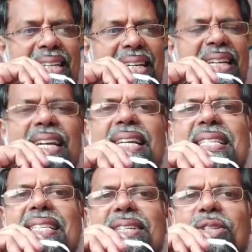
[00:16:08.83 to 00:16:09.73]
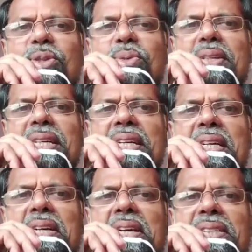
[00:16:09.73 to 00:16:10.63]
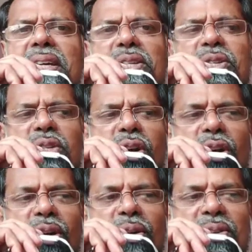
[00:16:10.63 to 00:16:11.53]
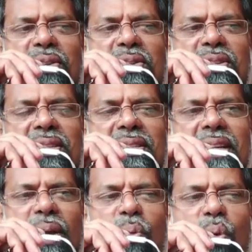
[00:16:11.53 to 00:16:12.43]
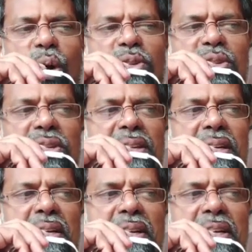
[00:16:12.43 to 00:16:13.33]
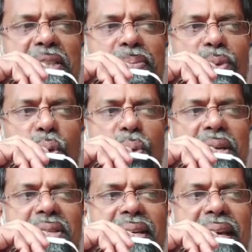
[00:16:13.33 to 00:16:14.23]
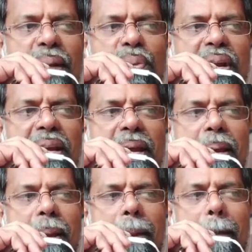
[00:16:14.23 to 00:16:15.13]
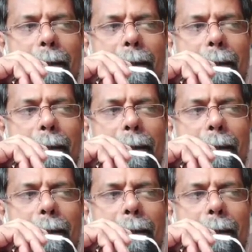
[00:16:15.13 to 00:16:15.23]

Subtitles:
Listen to English songs and watch English movies every day.